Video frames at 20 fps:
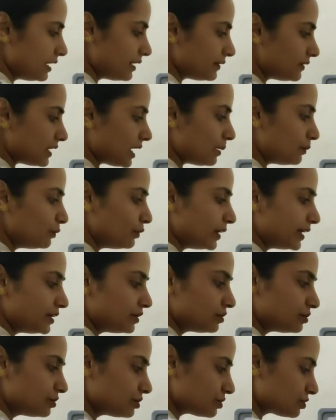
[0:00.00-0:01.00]
Ram went
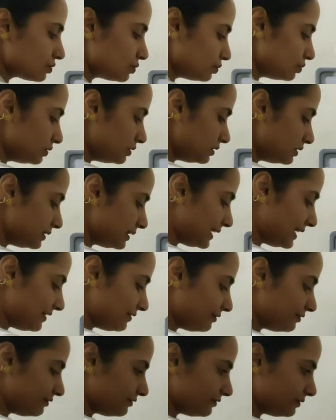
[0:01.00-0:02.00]
to the school.
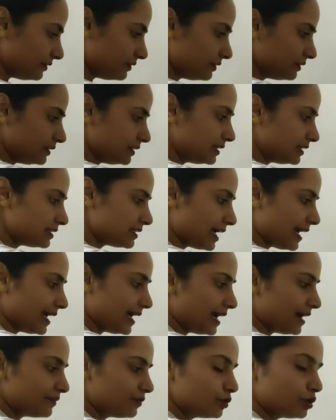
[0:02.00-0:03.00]
If I
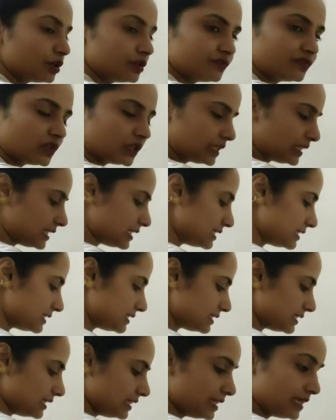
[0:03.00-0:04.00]
have to convert
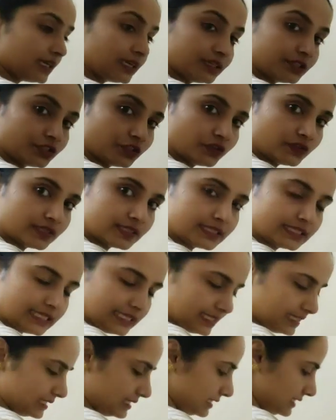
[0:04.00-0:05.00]
this in the continuous
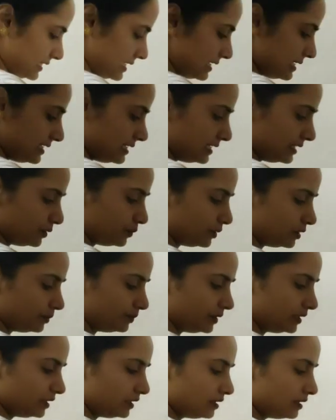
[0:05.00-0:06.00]
tense, then it will
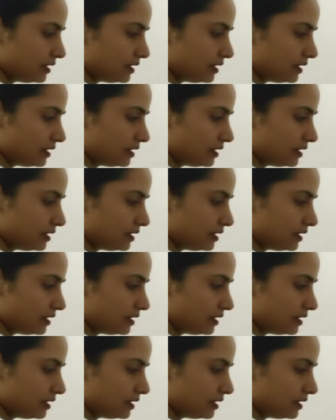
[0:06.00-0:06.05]
be